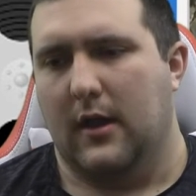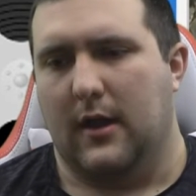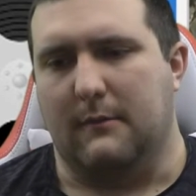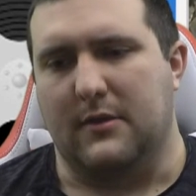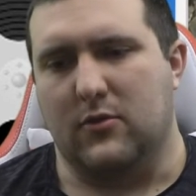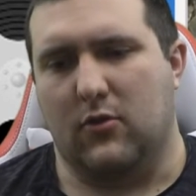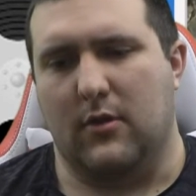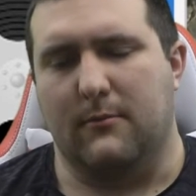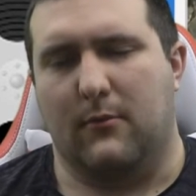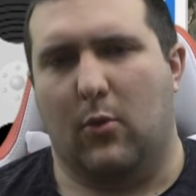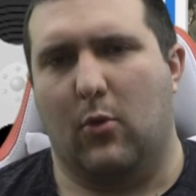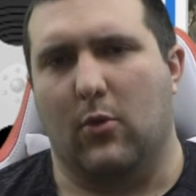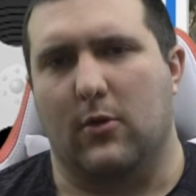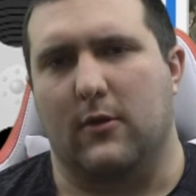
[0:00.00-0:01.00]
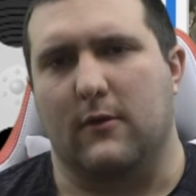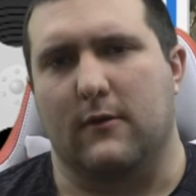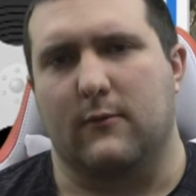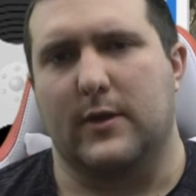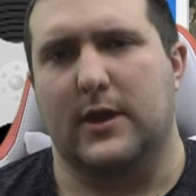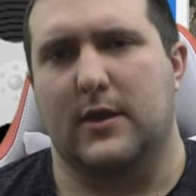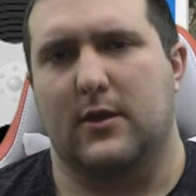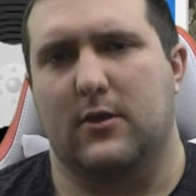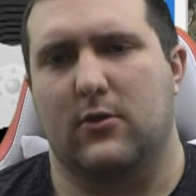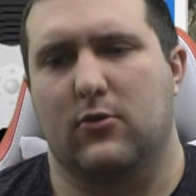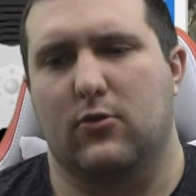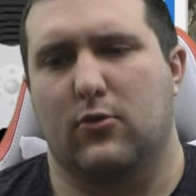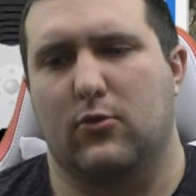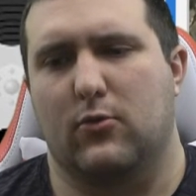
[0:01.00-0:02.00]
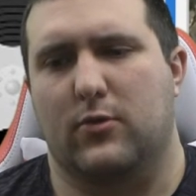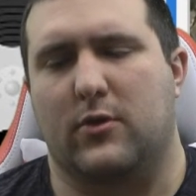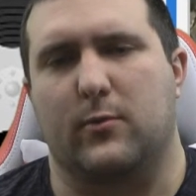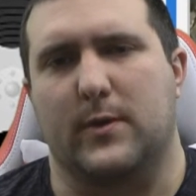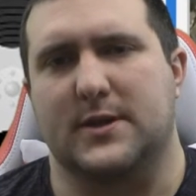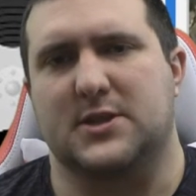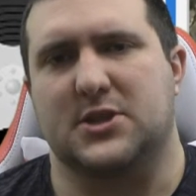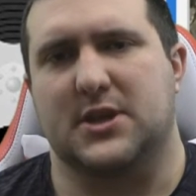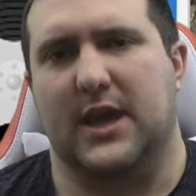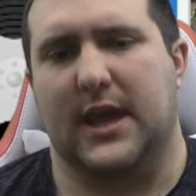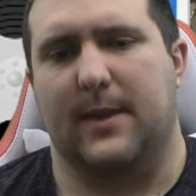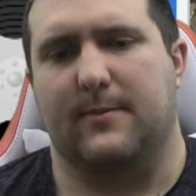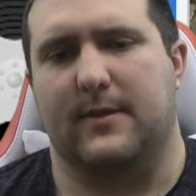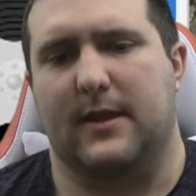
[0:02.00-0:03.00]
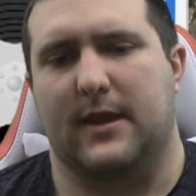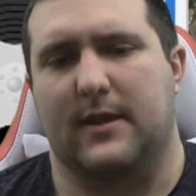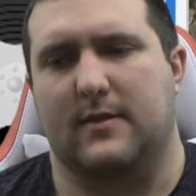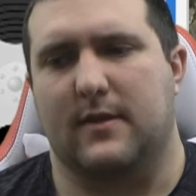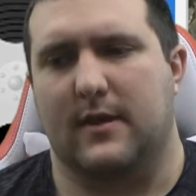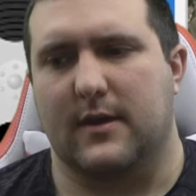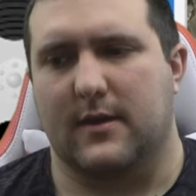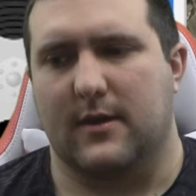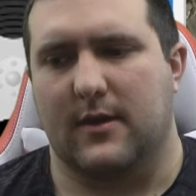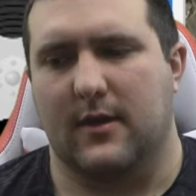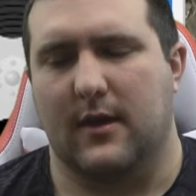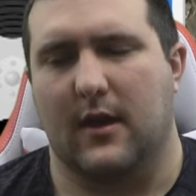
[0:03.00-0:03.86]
I've been doing more Wii U, Switch games than anything.